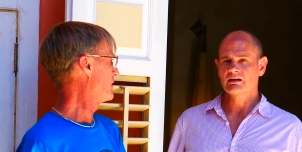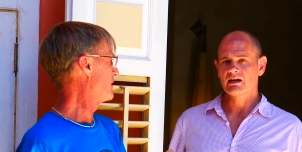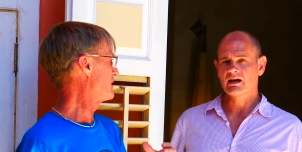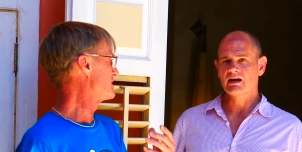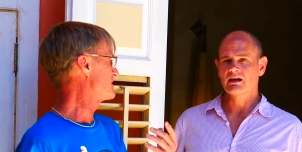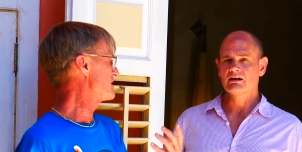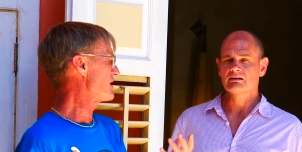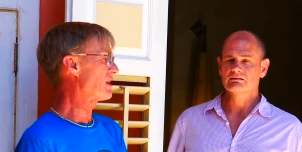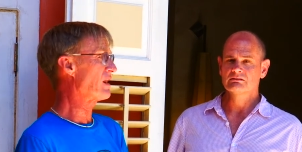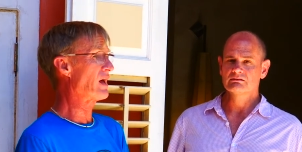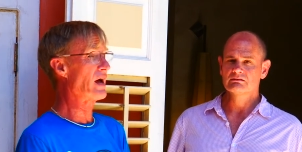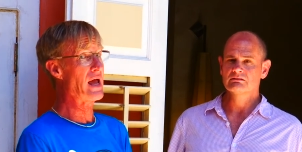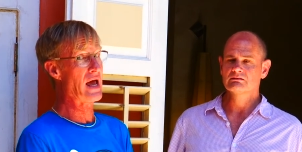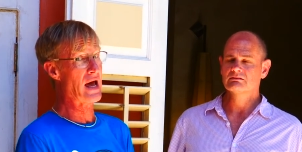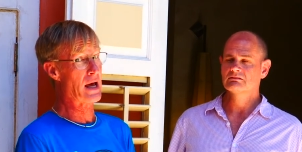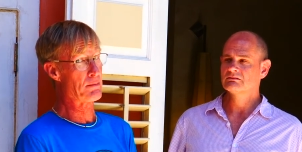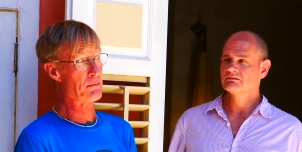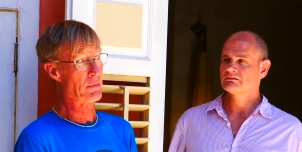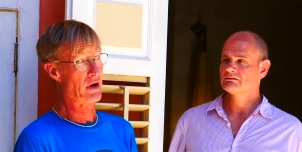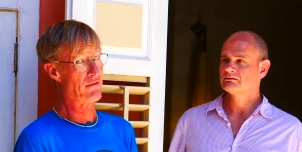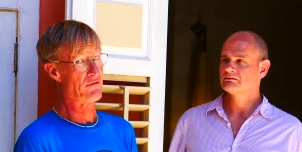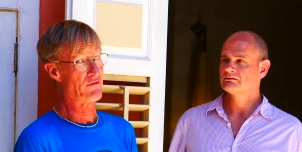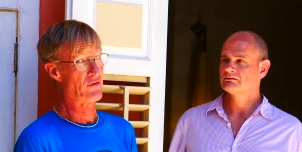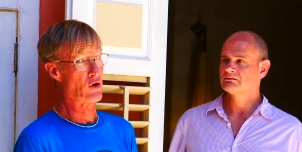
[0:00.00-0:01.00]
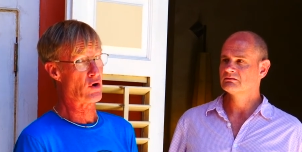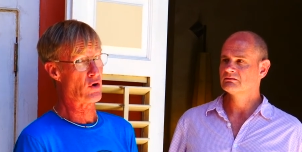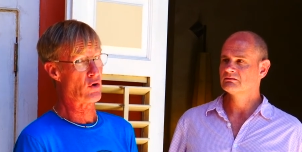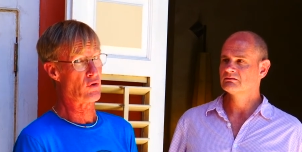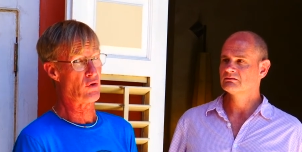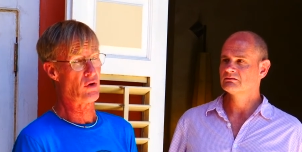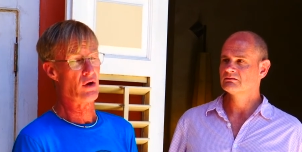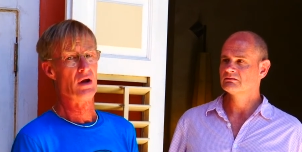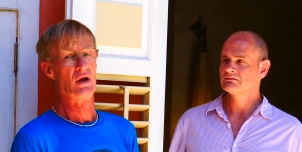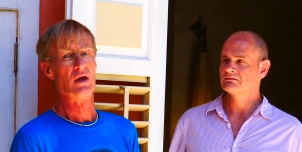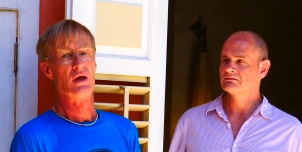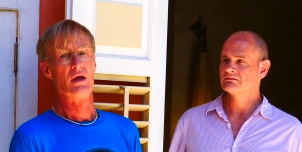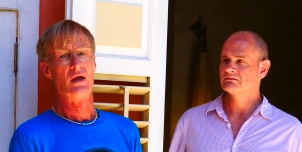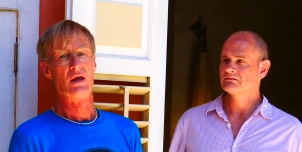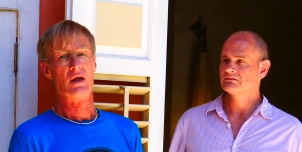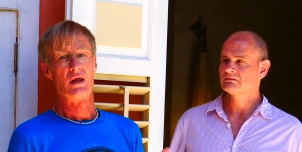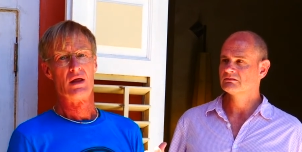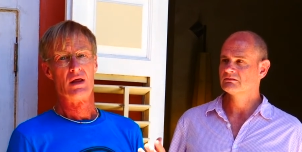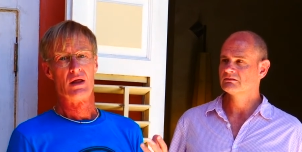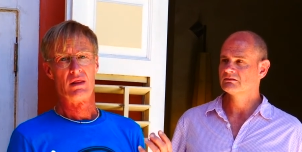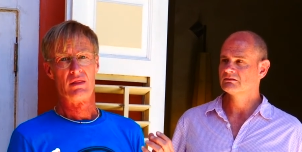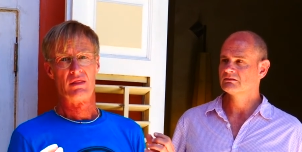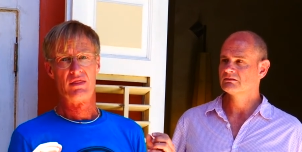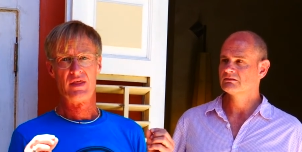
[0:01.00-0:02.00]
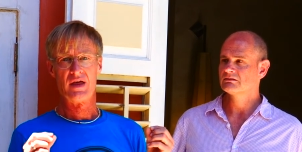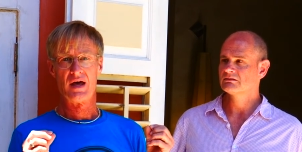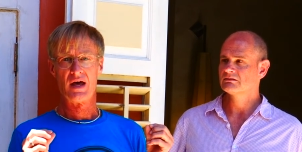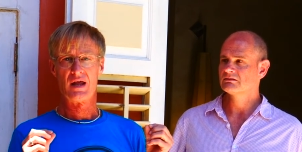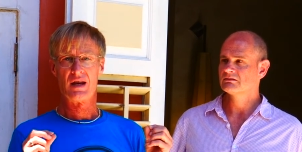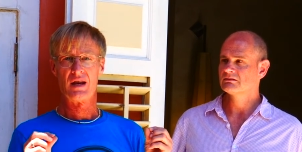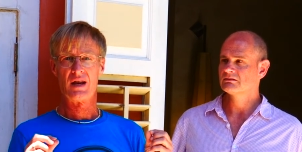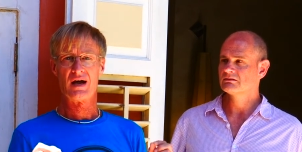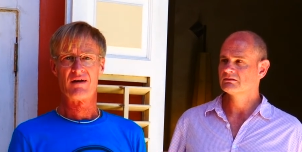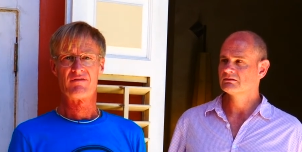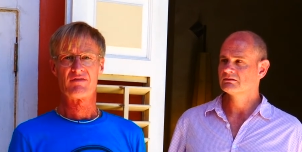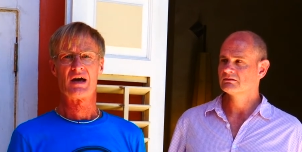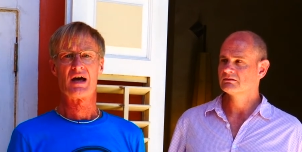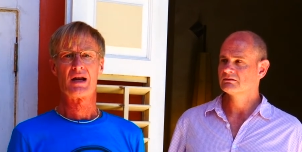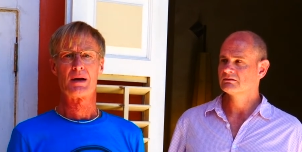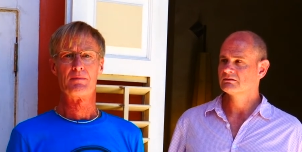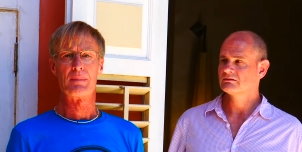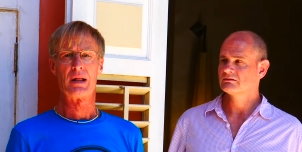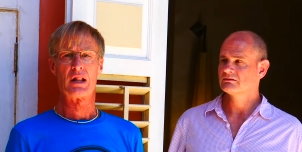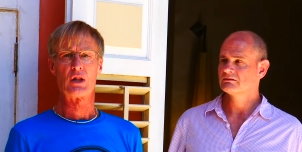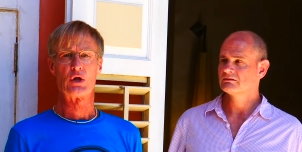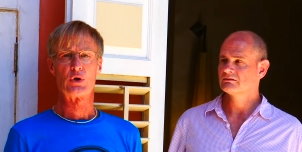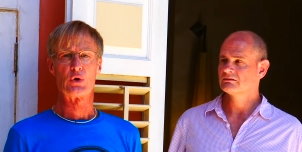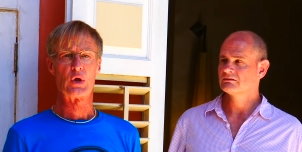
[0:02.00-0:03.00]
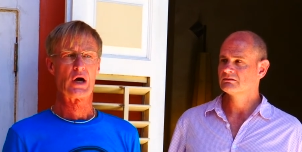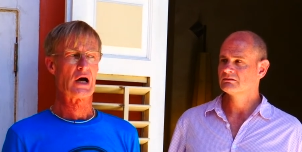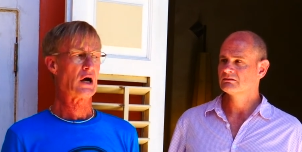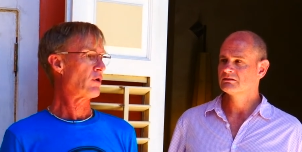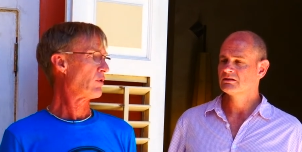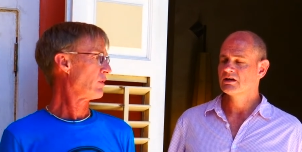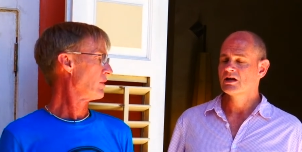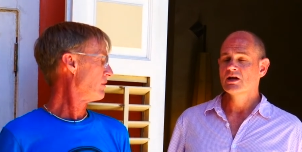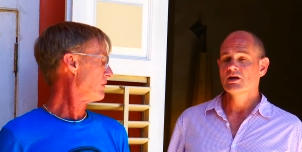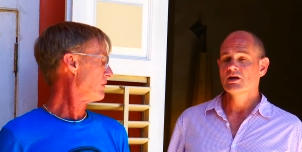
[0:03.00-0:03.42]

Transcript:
Speaker 1: yeah. until I had my phone. Then I've kind of mellowed out.